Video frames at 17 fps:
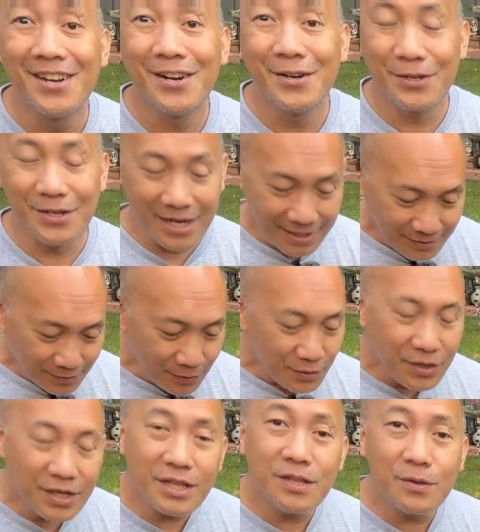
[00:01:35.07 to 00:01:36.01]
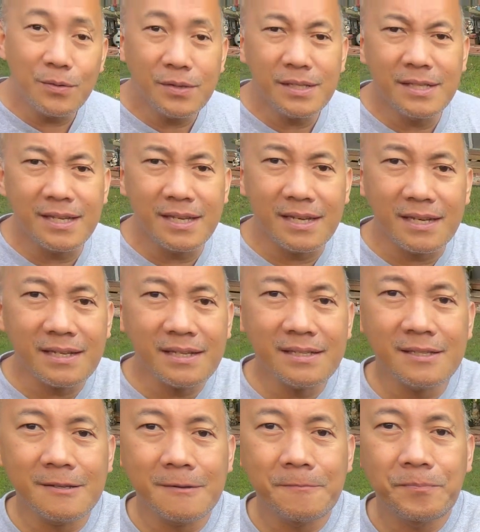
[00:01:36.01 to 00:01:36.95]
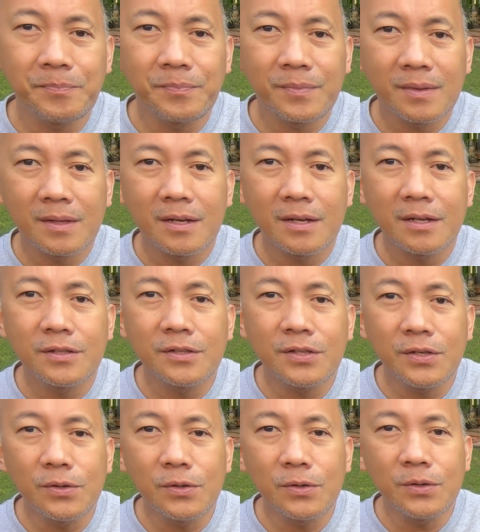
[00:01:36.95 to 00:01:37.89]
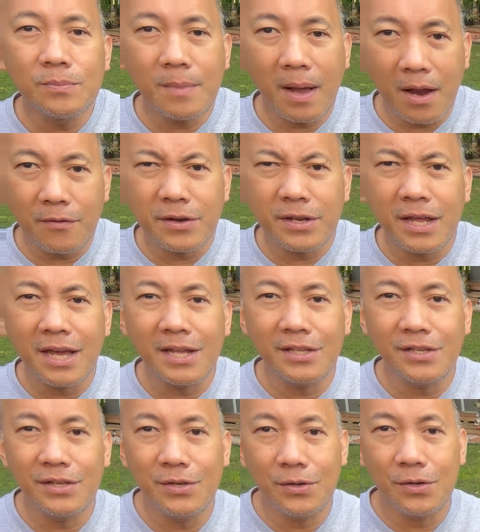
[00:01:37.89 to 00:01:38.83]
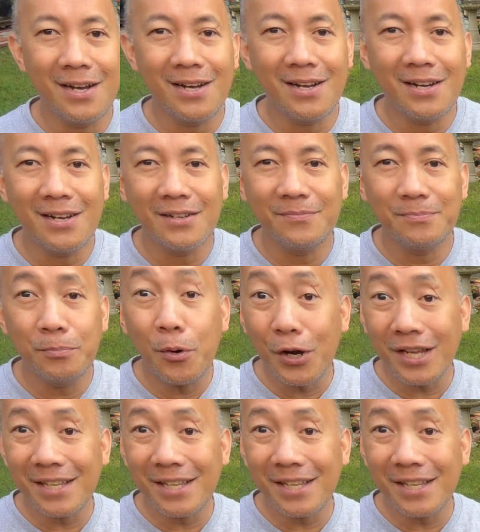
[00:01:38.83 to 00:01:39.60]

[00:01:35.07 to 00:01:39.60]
Okay, so you can use this to marinate your pork